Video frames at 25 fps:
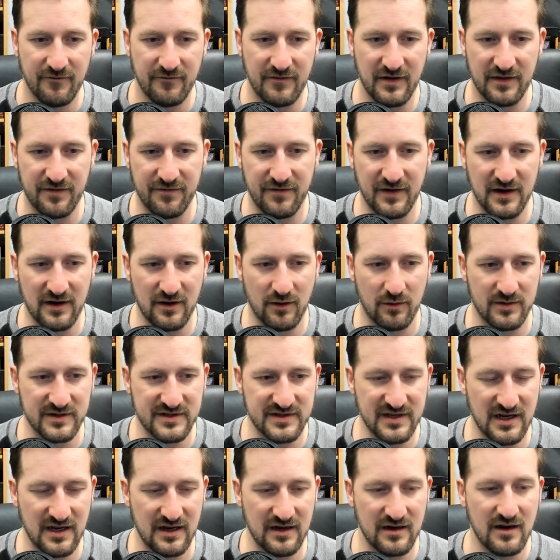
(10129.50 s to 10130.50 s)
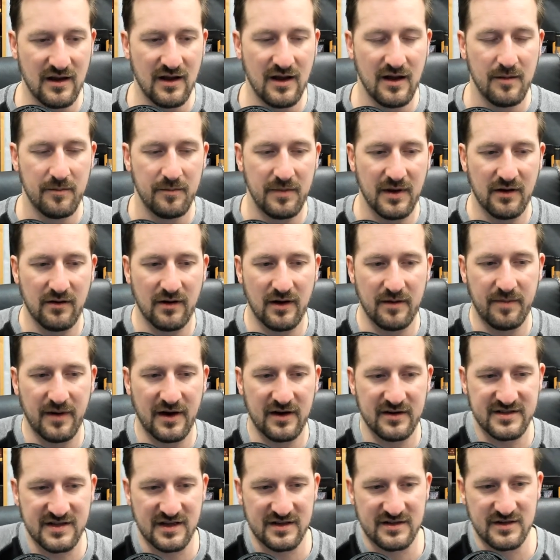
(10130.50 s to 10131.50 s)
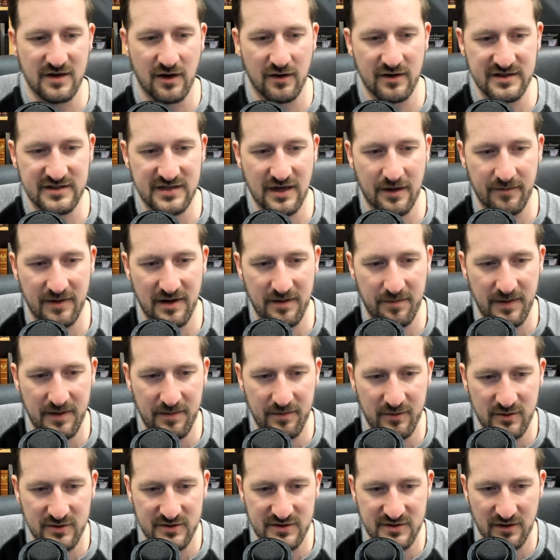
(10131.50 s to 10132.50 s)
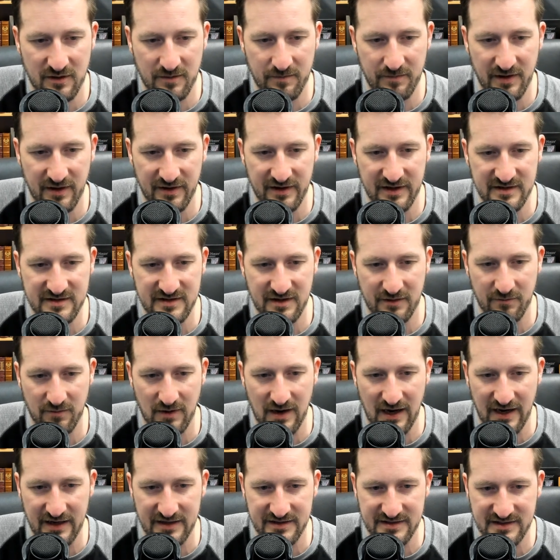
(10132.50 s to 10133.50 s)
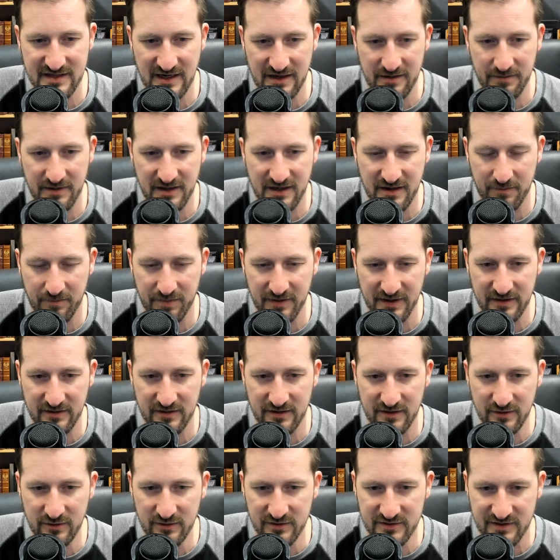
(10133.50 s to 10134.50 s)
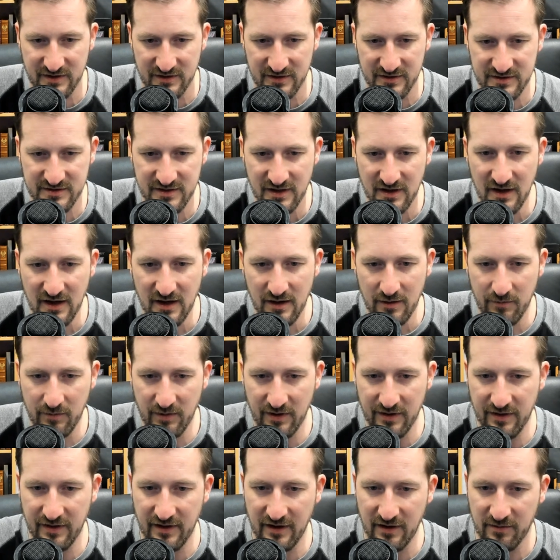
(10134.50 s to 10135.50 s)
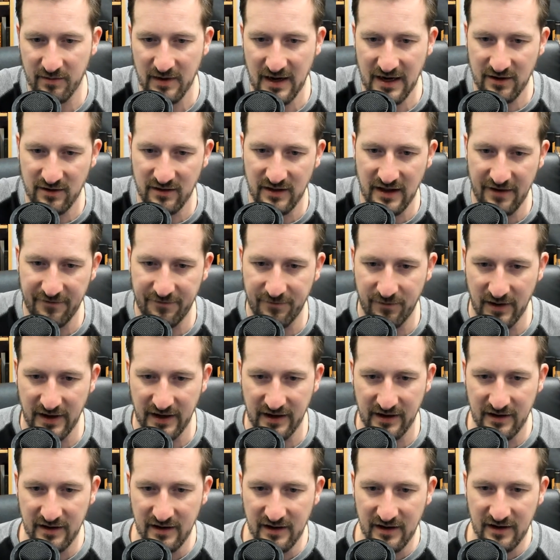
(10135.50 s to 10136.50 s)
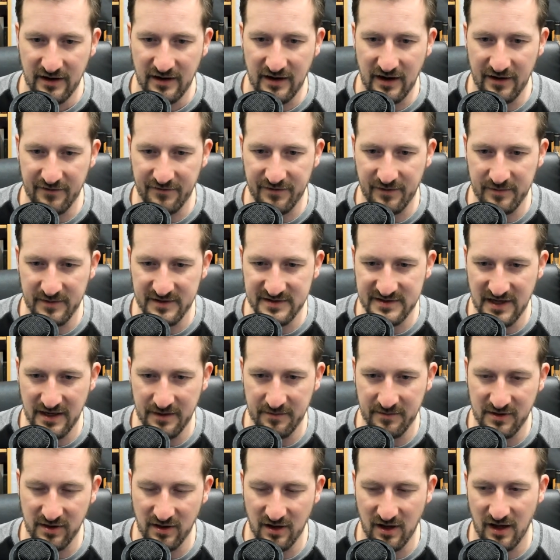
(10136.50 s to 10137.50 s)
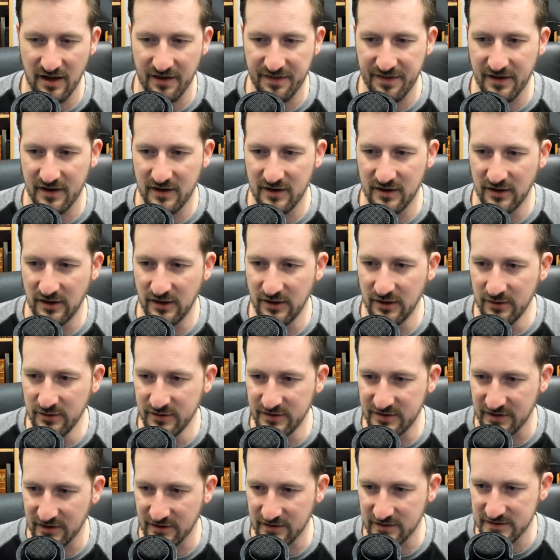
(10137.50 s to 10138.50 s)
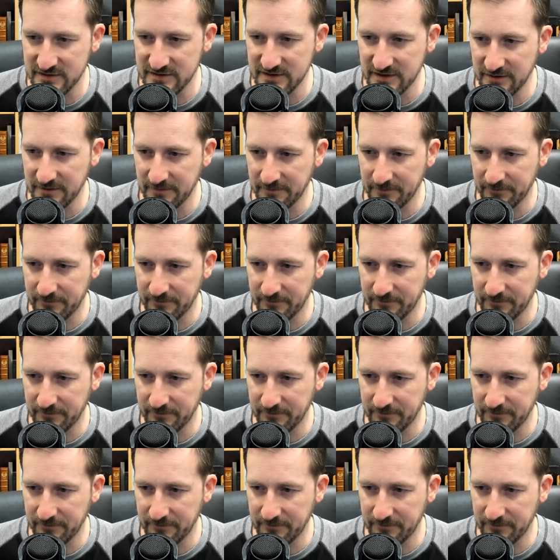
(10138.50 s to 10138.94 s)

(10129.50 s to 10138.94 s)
fifth video was it. Big Red Bear says, notice how many people who storm buildings in riots tend to be complete losers, whether they are right or left wing, cut from the same cloth, losers.